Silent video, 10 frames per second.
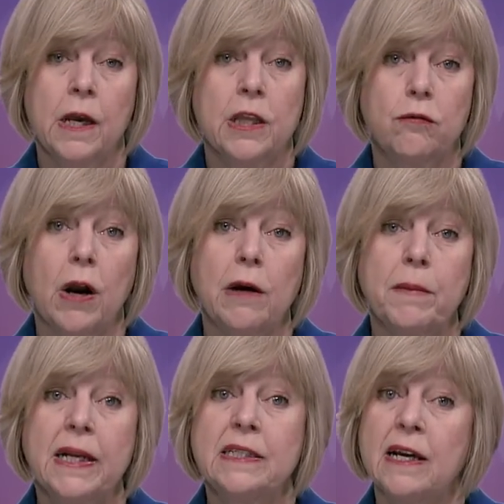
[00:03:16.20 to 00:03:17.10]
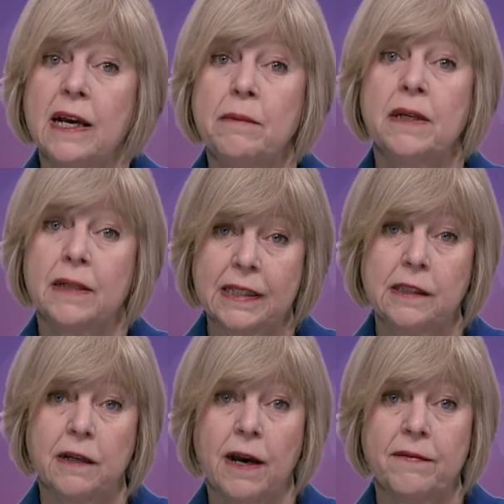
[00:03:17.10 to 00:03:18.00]
Throughout my time in
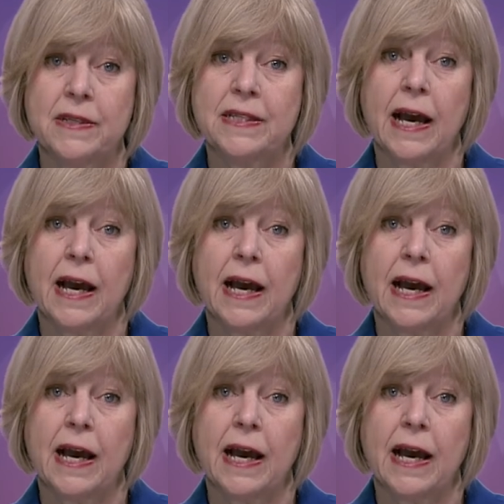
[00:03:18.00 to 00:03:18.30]
elected office,